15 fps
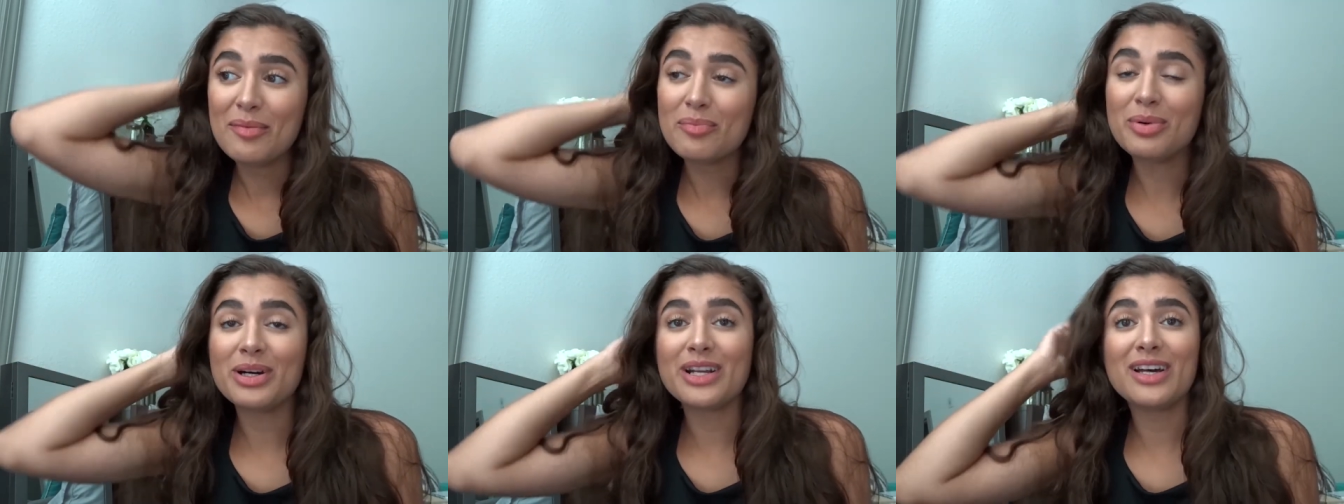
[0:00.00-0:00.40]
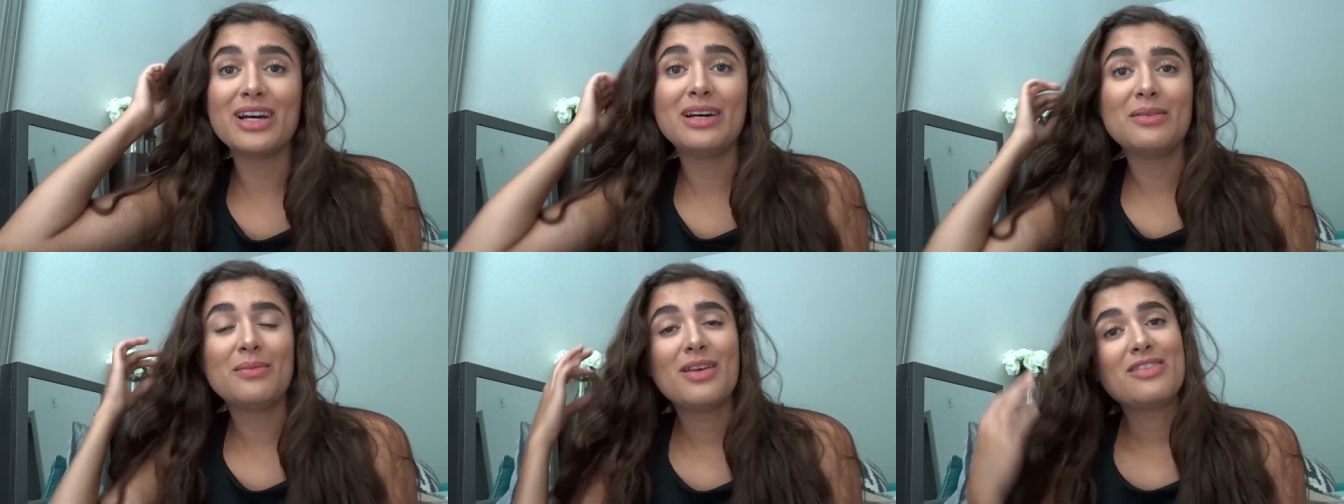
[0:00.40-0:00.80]
But
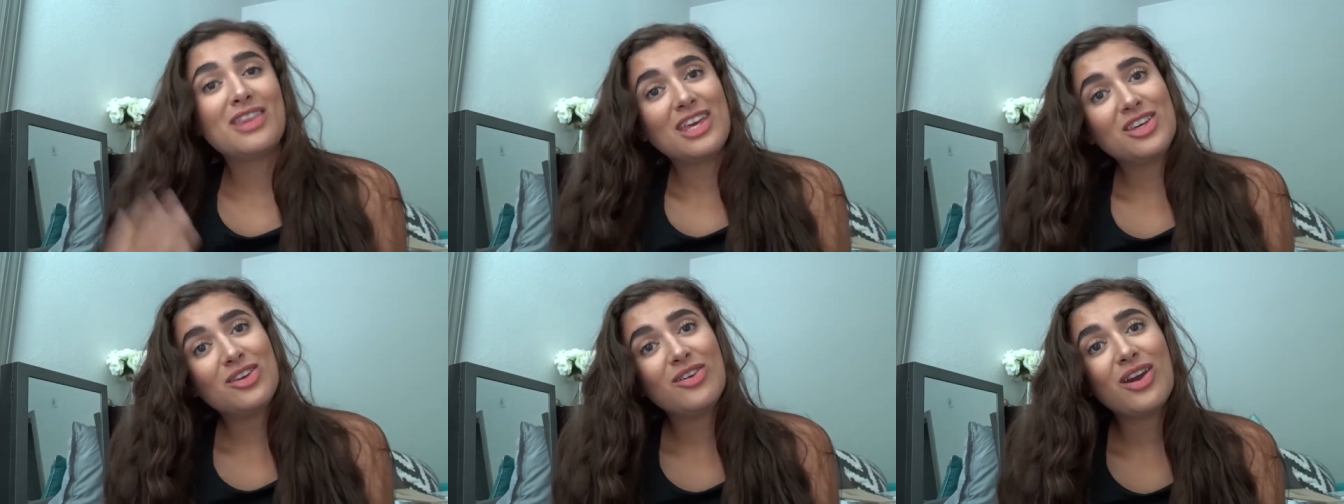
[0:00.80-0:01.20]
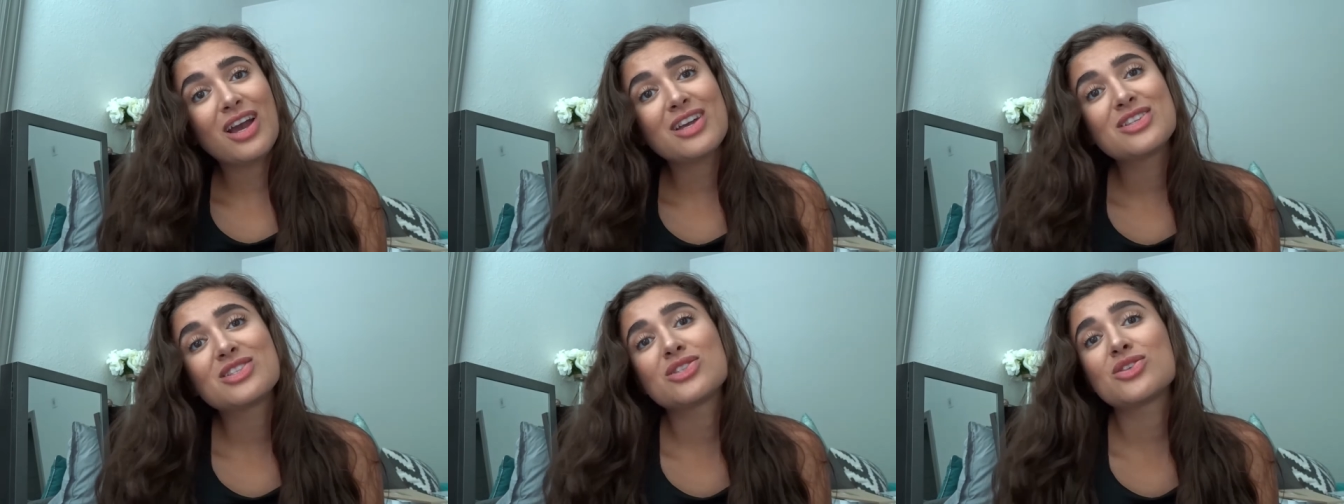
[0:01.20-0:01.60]
um, thank you
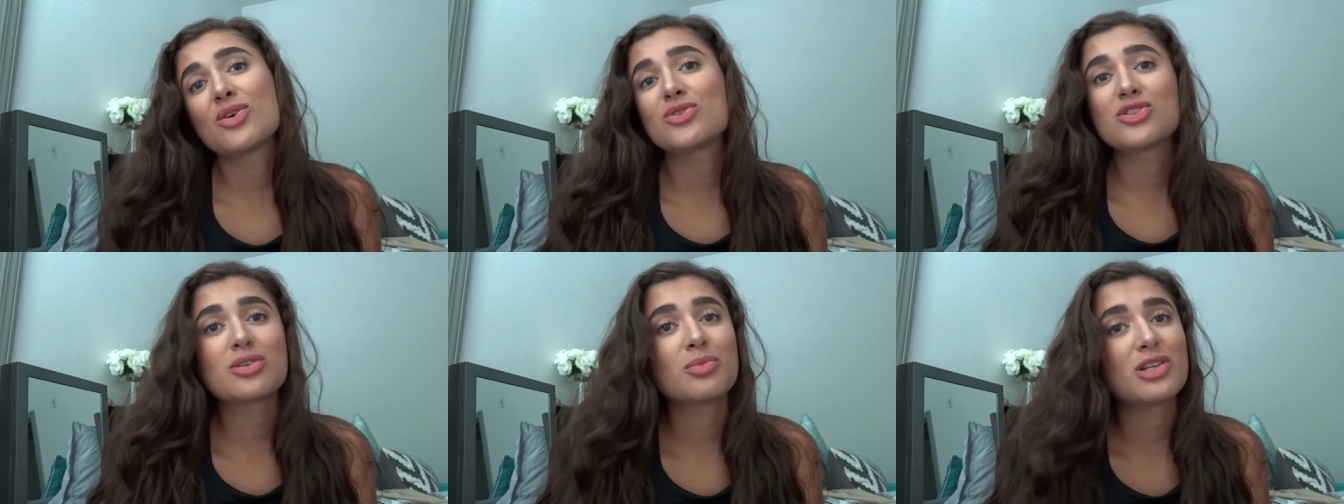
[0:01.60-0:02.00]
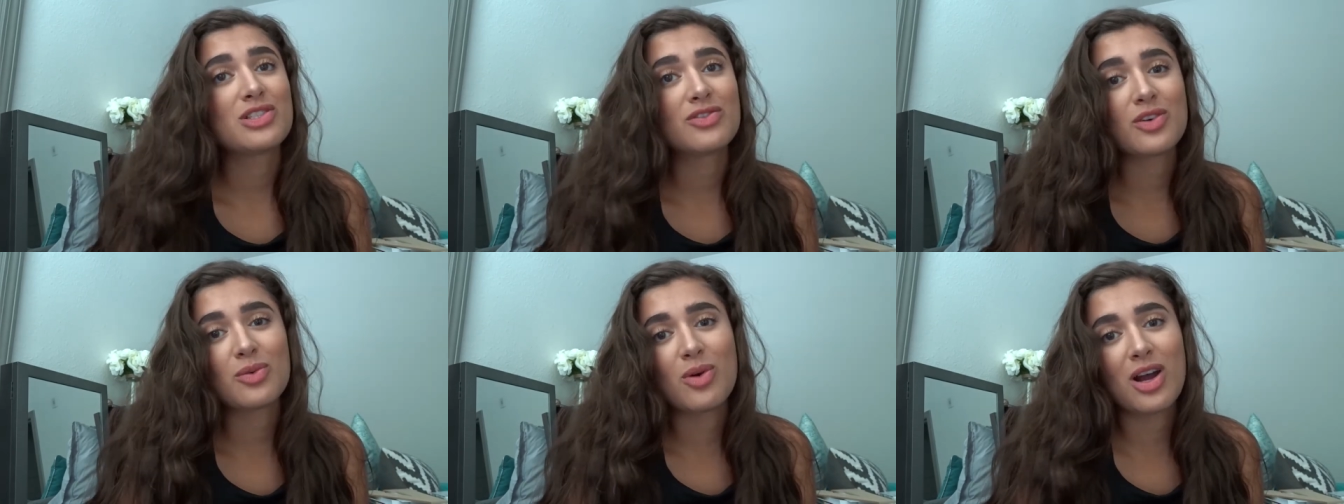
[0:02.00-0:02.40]
guys so, so
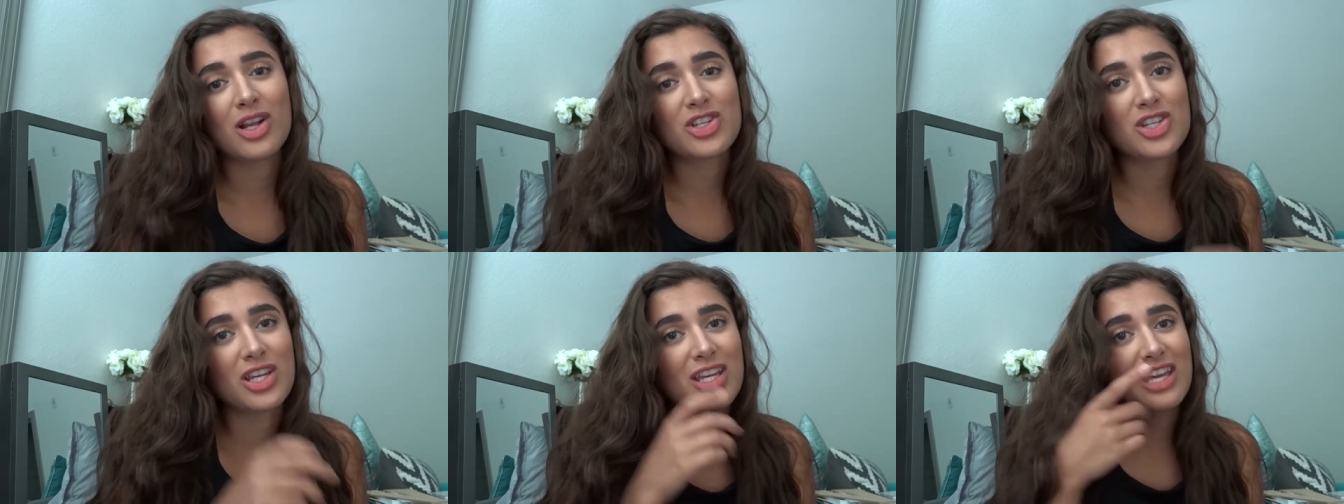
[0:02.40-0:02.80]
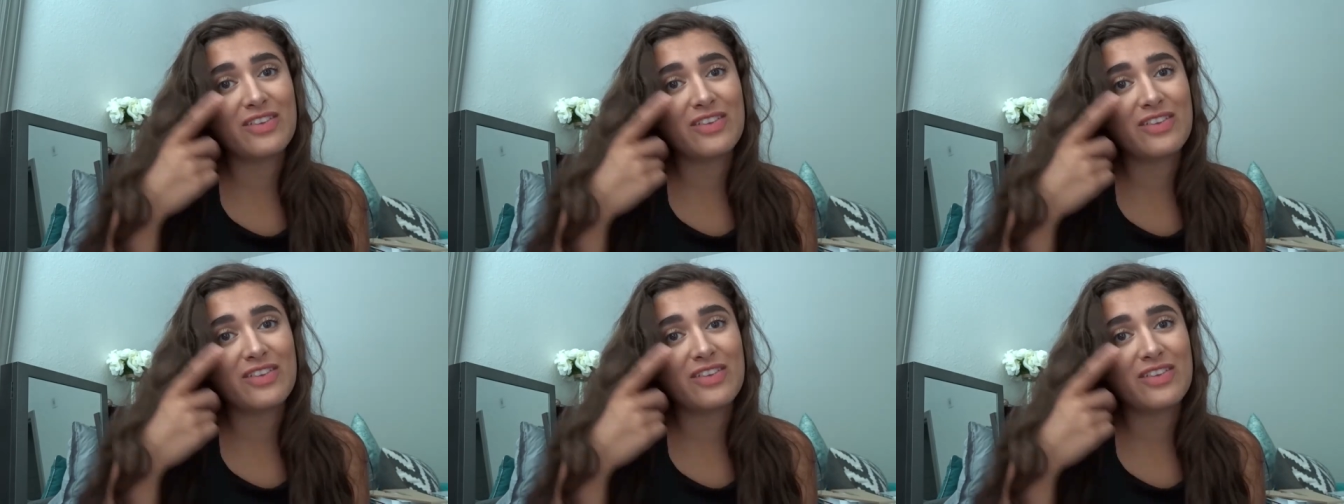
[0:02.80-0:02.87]
much for watching.